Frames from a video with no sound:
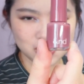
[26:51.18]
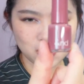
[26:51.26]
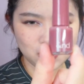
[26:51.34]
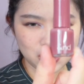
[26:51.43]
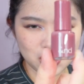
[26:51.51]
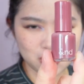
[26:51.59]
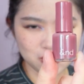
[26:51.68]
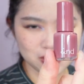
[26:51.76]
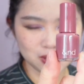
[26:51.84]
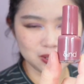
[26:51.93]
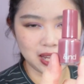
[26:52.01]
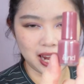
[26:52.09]
so cute,
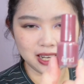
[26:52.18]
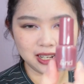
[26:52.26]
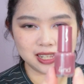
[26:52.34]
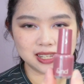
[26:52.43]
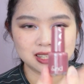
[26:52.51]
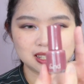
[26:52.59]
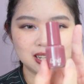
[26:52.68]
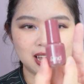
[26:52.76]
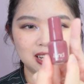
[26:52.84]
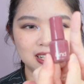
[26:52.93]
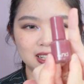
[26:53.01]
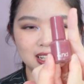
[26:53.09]
so tiny. It's
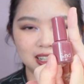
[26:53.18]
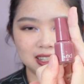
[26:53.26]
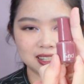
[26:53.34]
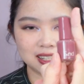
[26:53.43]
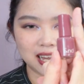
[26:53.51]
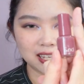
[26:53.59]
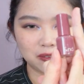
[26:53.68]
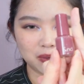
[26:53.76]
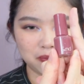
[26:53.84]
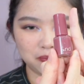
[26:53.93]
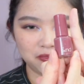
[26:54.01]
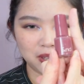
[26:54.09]
like the size of
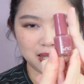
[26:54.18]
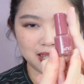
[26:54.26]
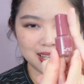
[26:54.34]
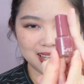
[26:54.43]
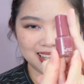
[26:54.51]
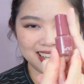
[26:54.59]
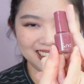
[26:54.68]
my pinky.